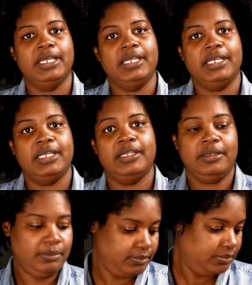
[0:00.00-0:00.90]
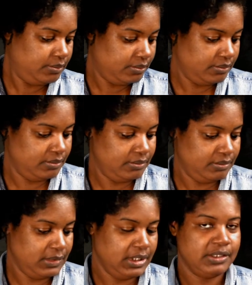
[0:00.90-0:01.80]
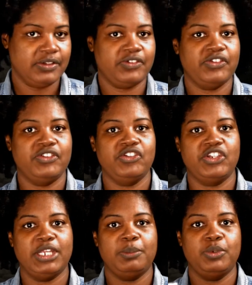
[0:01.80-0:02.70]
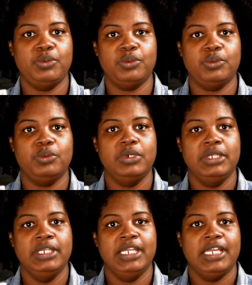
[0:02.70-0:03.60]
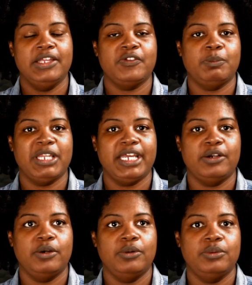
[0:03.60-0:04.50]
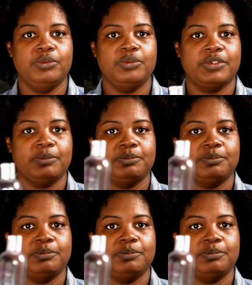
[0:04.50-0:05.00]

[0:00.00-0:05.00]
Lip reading: And this is the shampoo. It's black owned,